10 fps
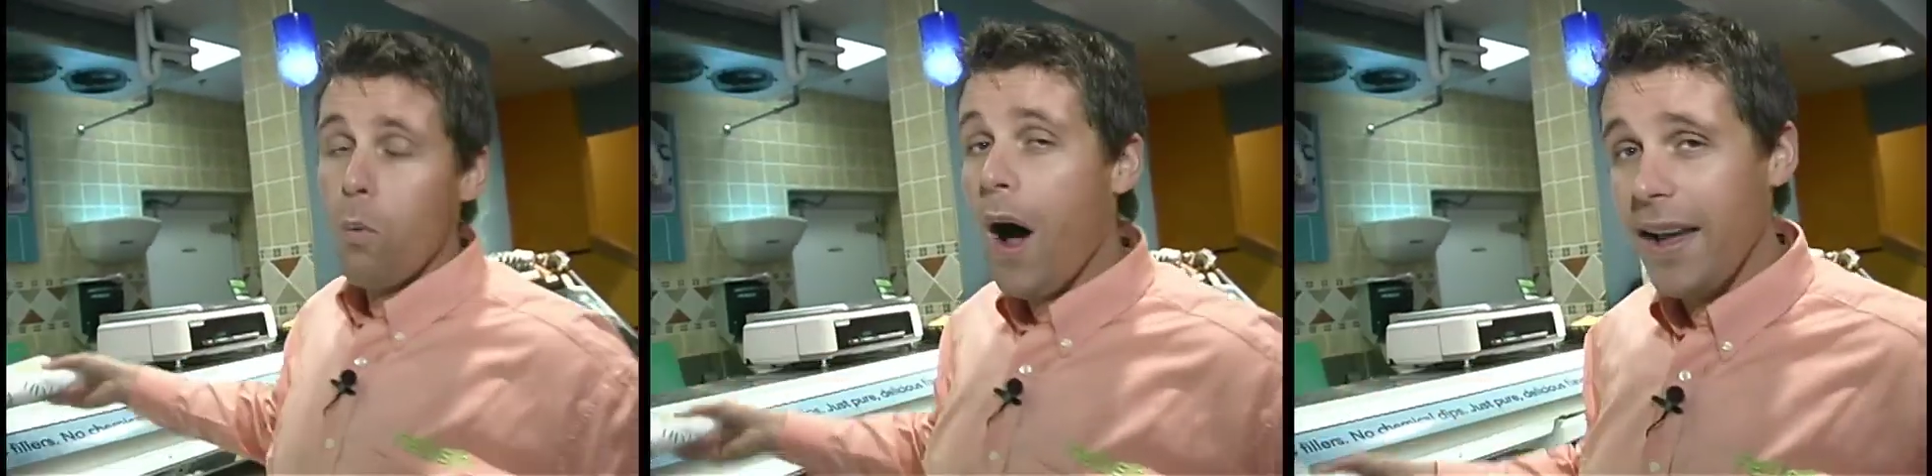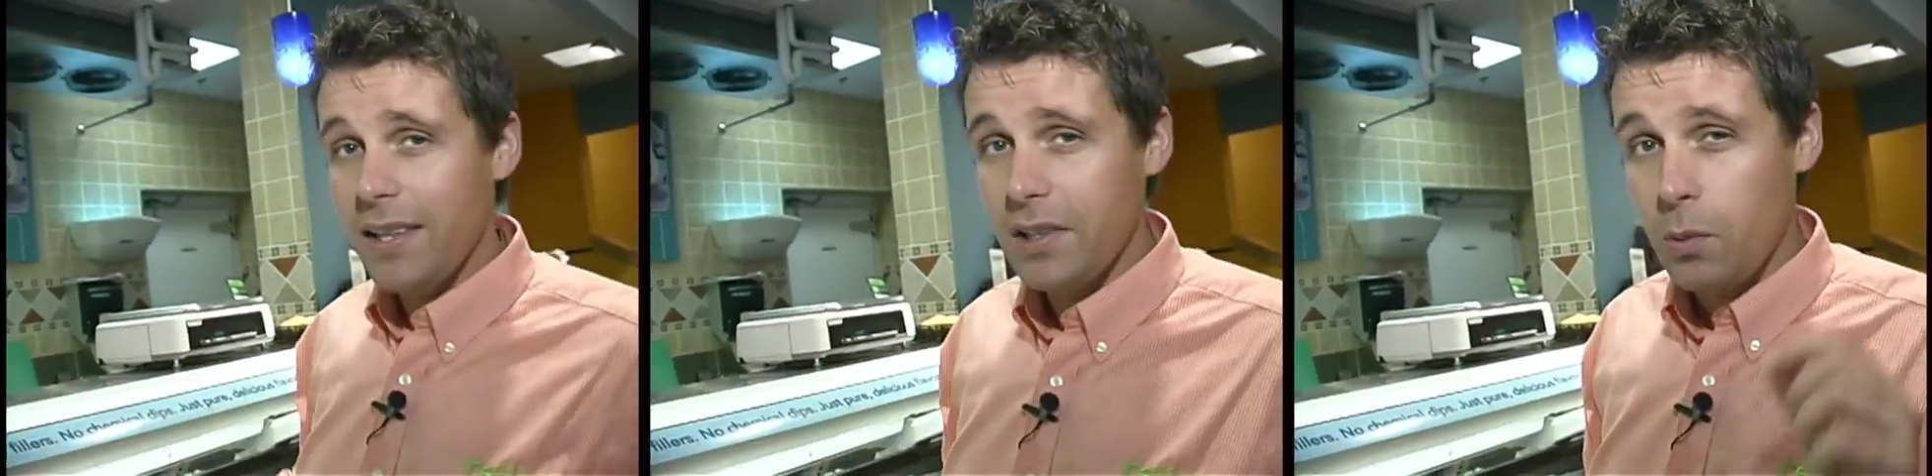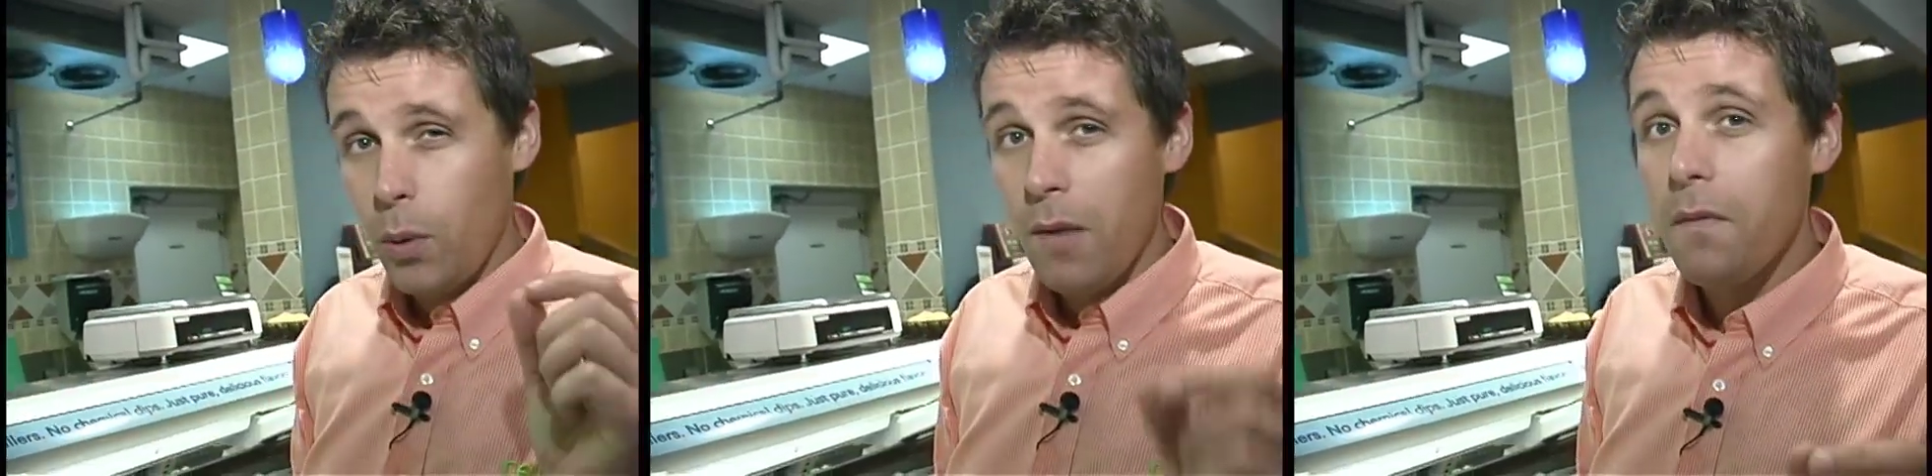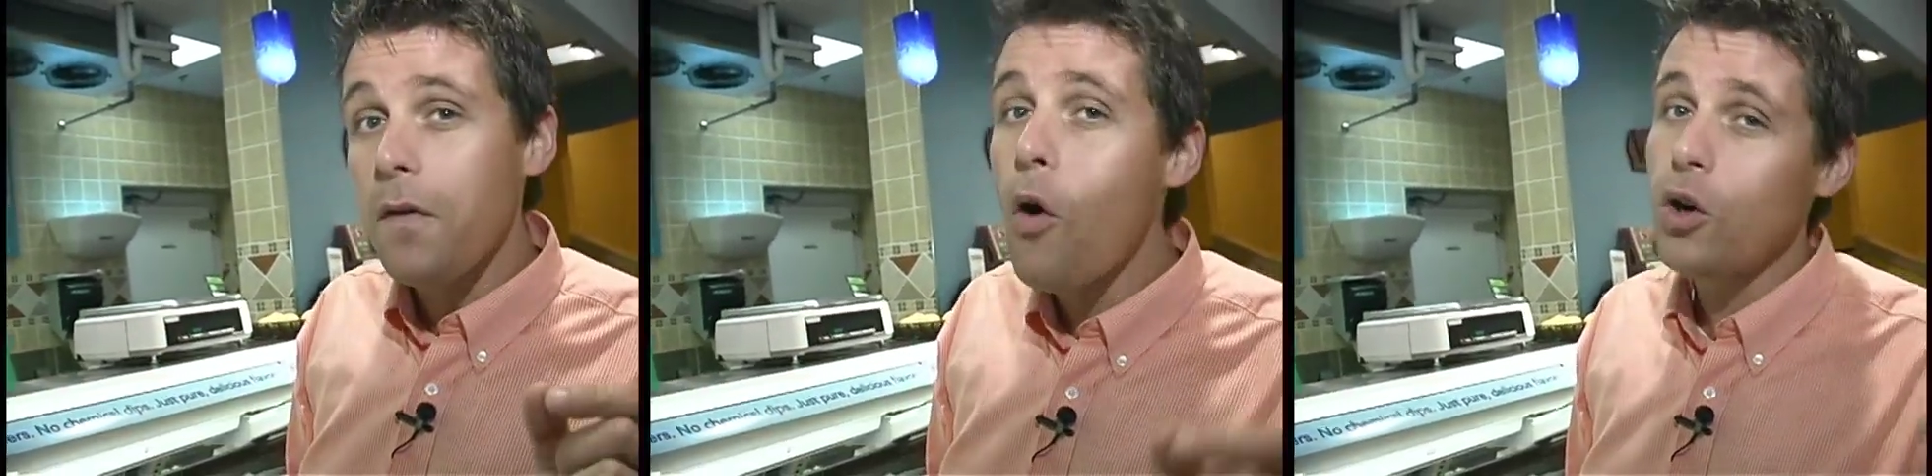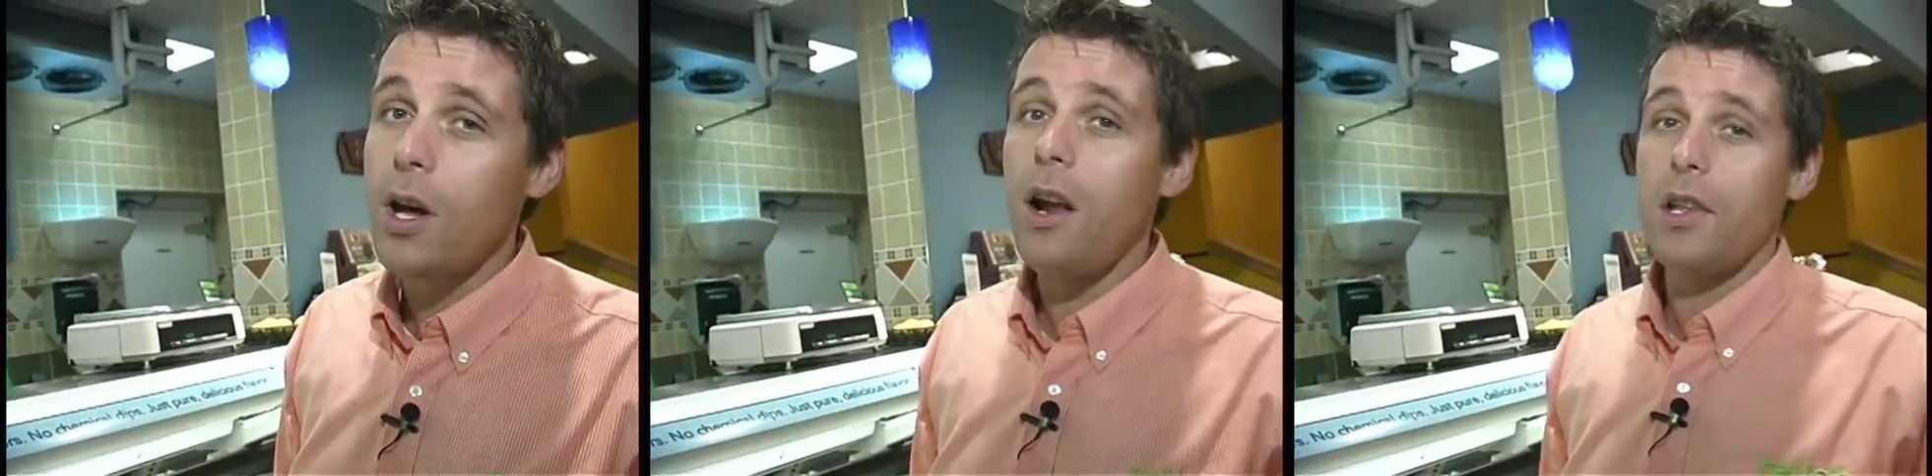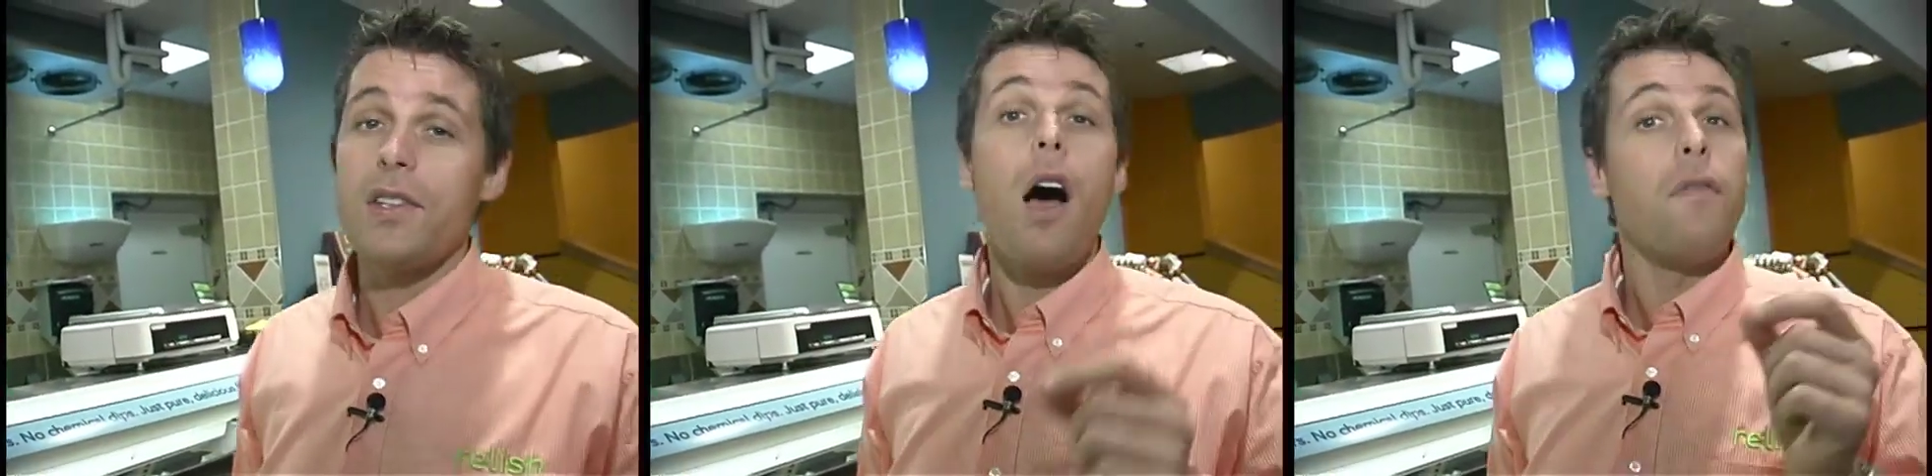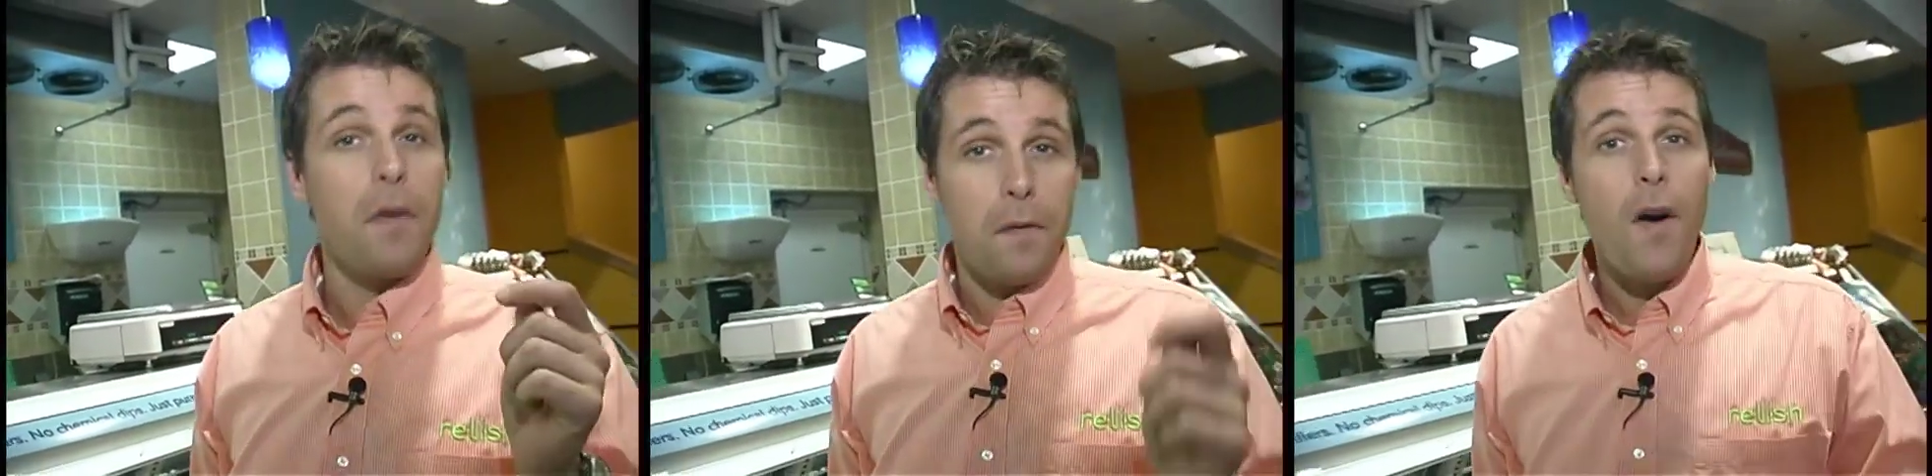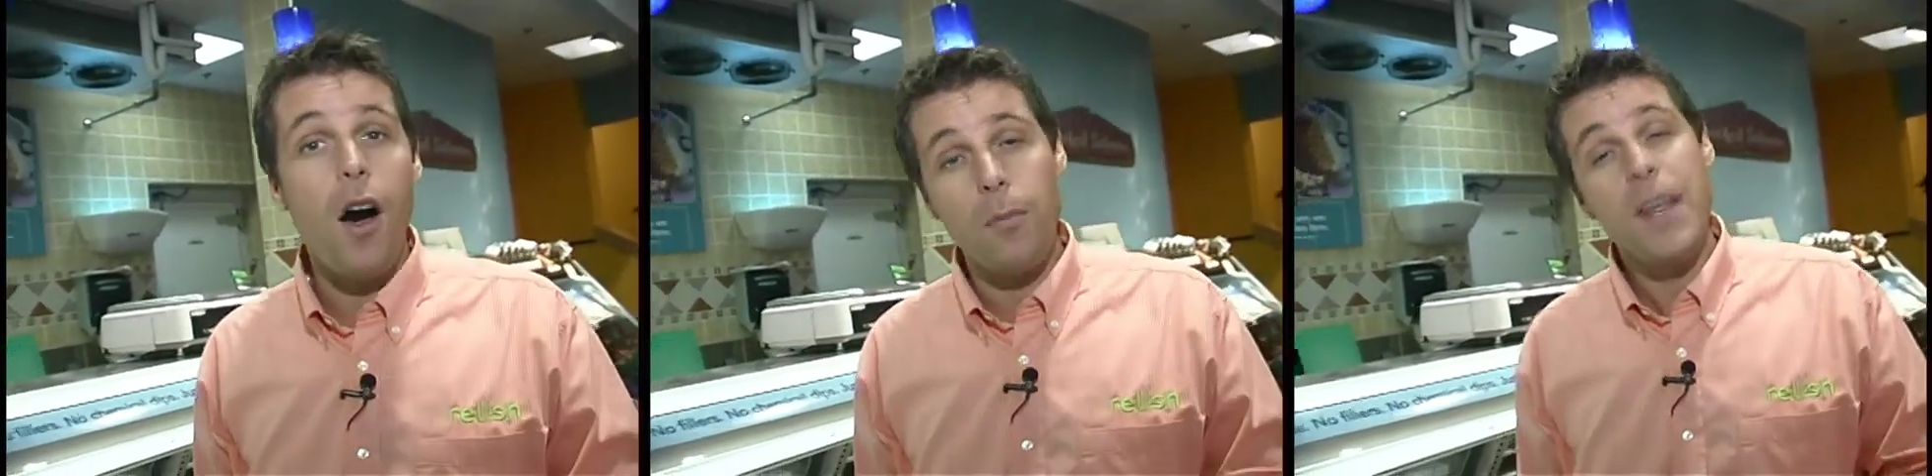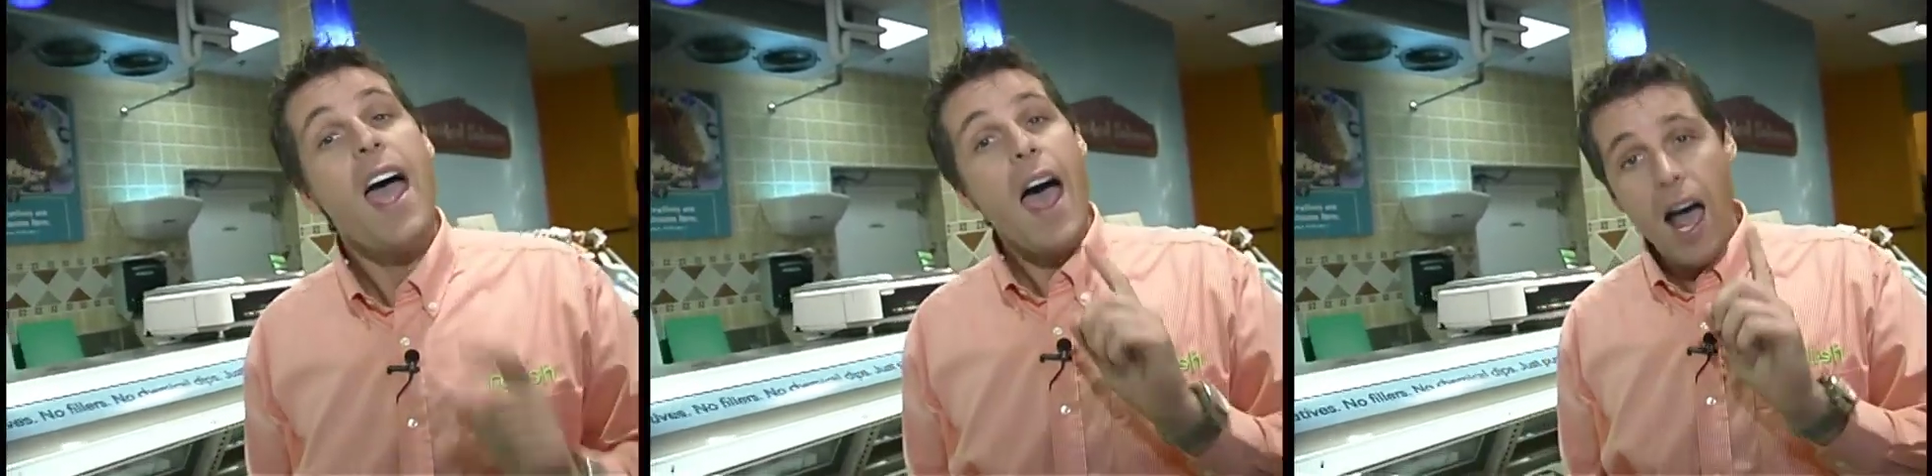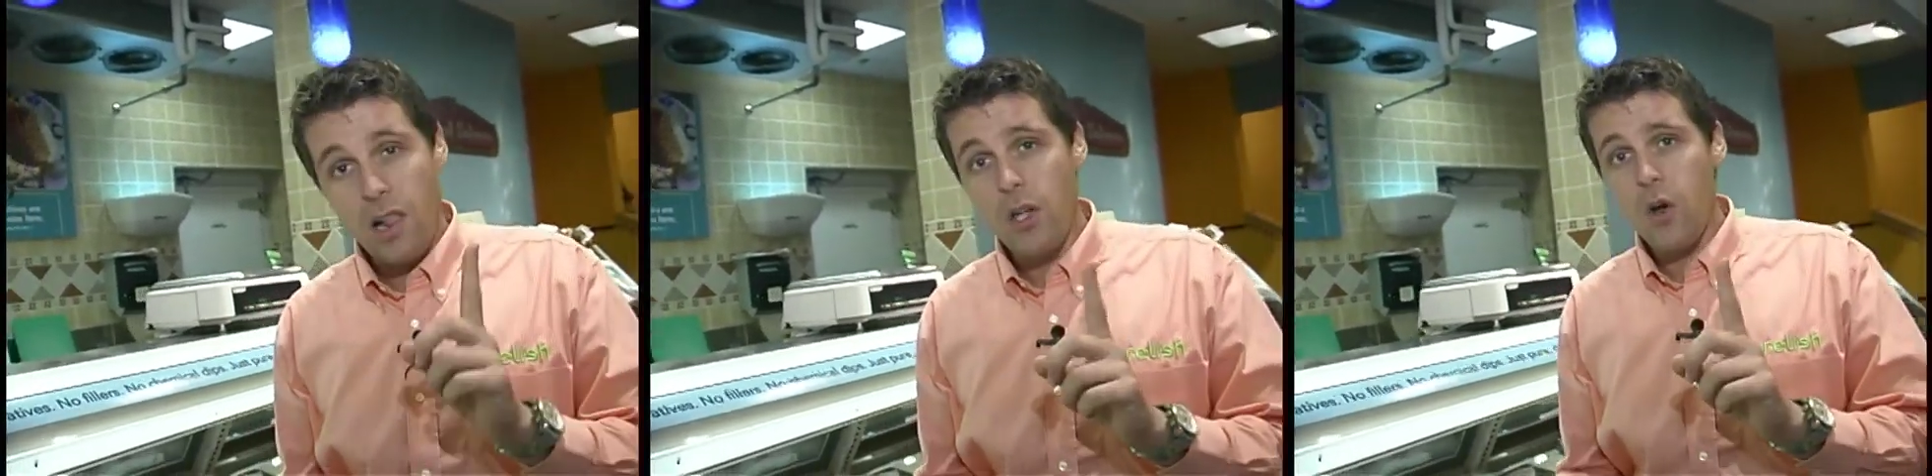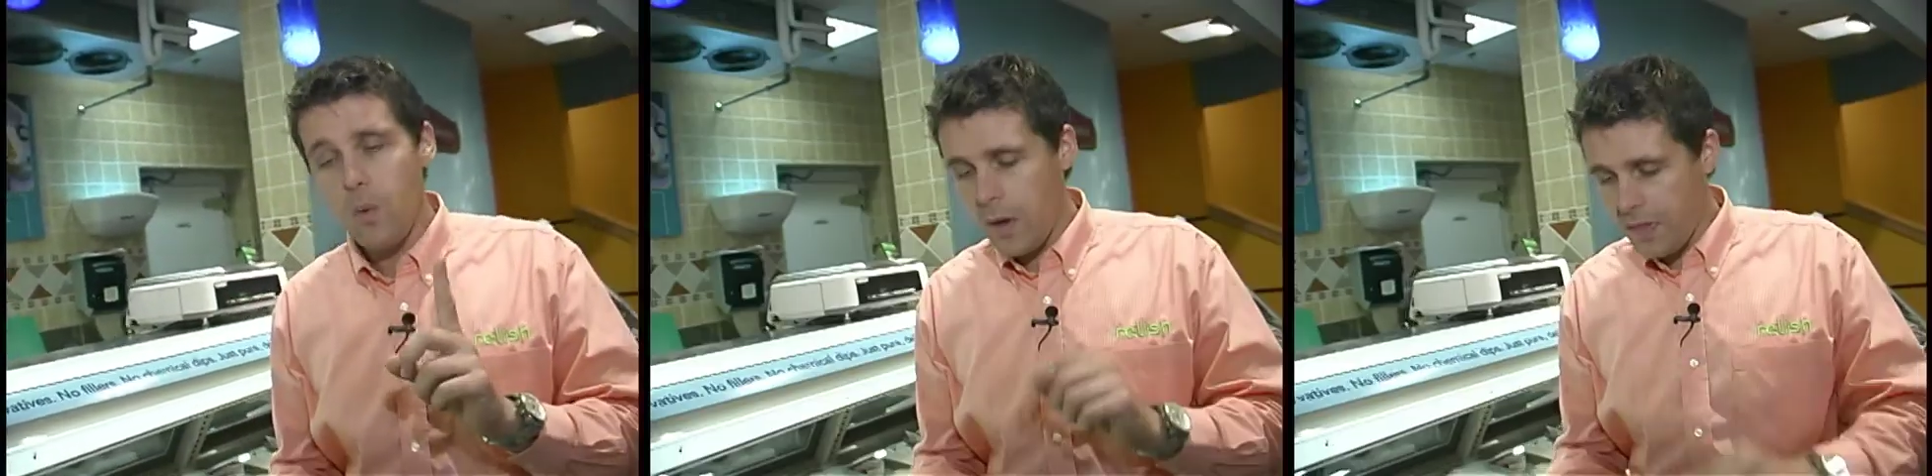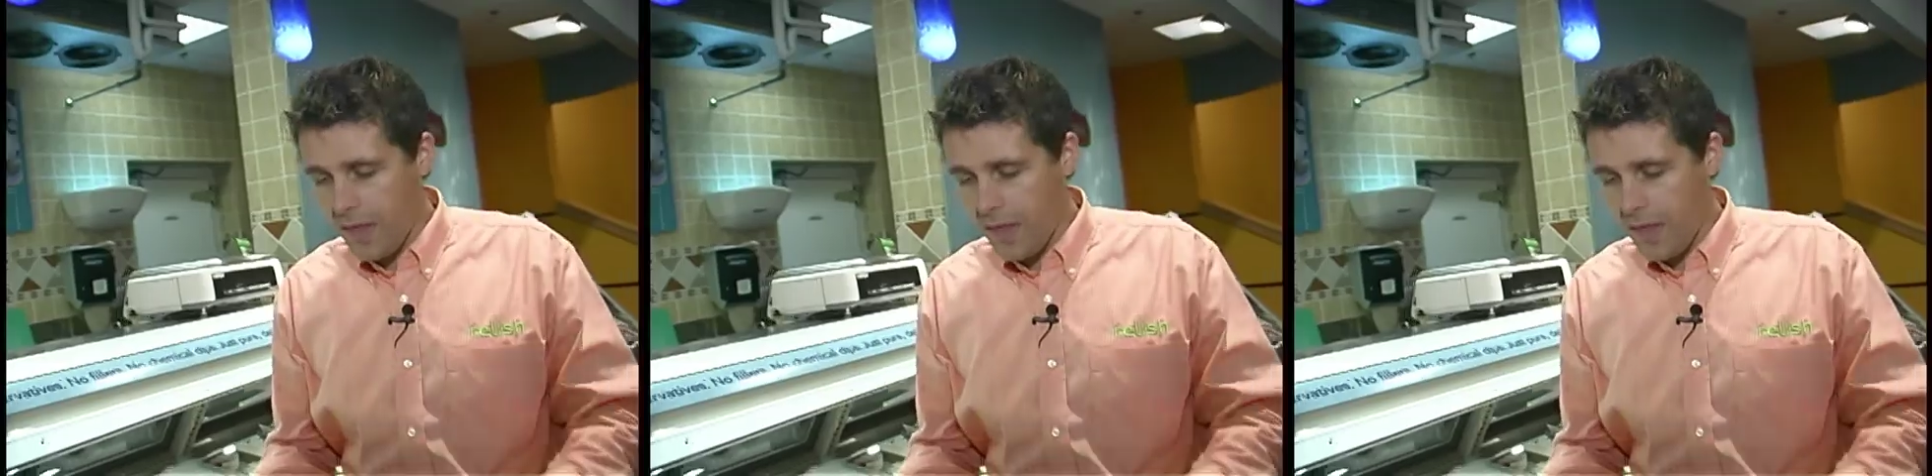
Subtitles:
wild is within $4 of the farmed, I'll go with